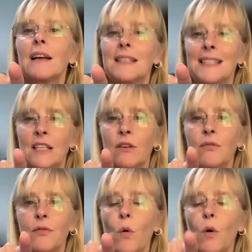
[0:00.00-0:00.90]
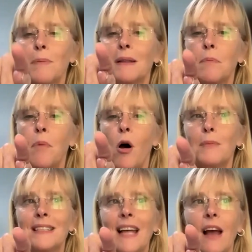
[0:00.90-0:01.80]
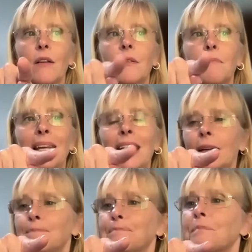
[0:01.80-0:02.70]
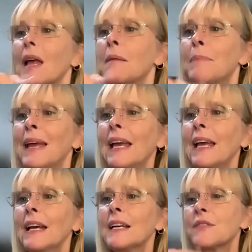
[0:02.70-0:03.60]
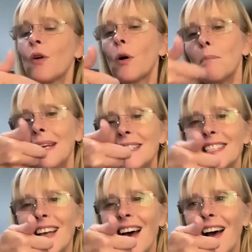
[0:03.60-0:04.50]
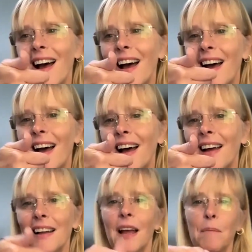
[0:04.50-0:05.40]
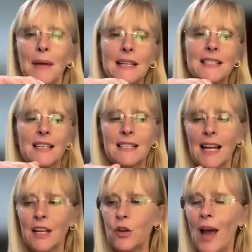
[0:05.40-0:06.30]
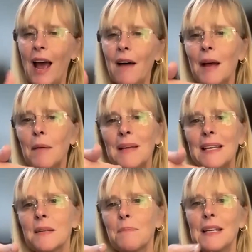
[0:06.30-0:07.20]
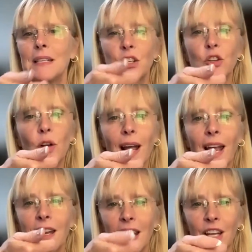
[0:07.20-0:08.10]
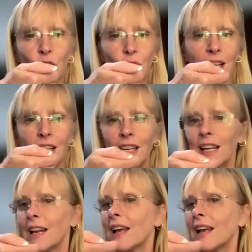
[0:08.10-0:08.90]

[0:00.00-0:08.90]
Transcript: still forward, but the palm down, P. P is for pizza. Pizza, it's like you have that piece of pizza in your hand and you're eating it.